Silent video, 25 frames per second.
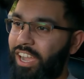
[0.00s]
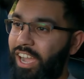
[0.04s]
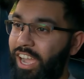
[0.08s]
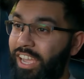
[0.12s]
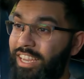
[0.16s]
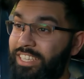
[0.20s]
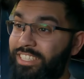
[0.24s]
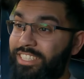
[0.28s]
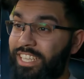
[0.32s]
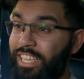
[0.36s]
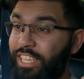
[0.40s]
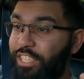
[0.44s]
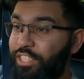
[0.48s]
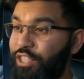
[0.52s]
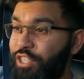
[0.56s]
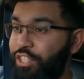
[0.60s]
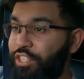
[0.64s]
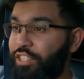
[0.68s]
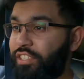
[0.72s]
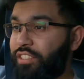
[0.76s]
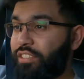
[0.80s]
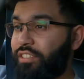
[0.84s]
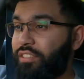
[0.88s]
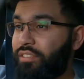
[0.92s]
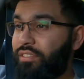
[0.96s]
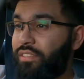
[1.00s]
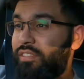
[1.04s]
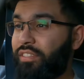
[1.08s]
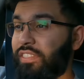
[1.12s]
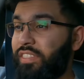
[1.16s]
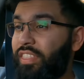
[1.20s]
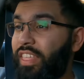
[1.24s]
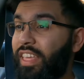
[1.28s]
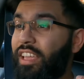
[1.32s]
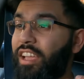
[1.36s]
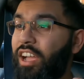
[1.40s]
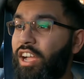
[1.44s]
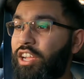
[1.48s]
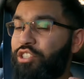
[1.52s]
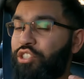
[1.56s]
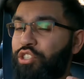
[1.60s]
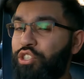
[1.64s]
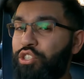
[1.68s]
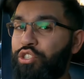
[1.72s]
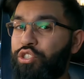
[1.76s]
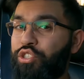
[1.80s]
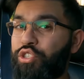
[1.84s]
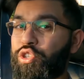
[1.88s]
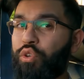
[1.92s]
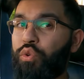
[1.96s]
ideas you think I
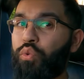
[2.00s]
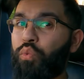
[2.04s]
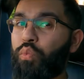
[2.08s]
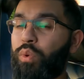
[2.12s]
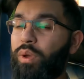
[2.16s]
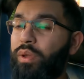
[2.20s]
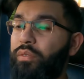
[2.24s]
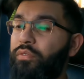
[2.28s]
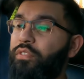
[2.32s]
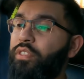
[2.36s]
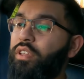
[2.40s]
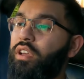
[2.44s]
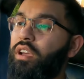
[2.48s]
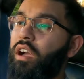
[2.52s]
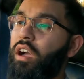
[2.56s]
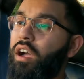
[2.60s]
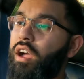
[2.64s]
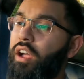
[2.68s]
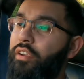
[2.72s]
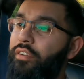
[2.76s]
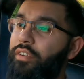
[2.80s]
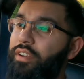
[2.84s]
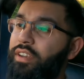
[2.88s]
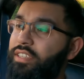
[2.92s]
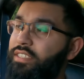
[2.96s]
should do with the car,